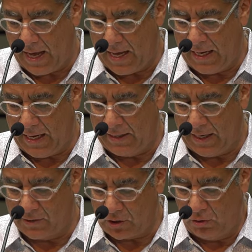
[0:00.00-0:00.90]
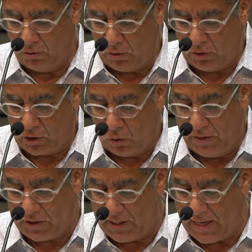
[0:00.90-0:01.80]
And, and, and so, so
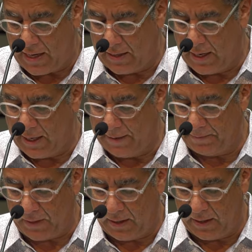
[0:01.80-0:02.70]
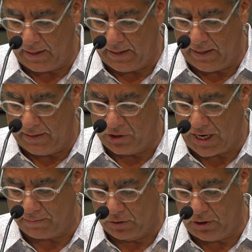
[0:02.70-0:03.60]
we see that um, uh, in, in
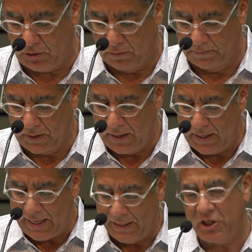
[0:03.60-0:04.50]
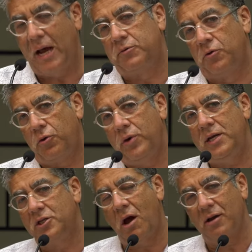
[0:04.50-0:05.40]
chapter 2. In chapter
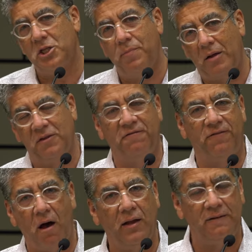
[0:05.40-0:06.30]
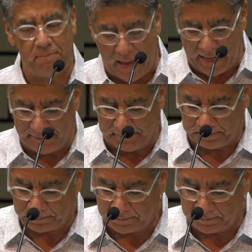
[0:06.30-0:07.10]
3, it talks about the fall of man.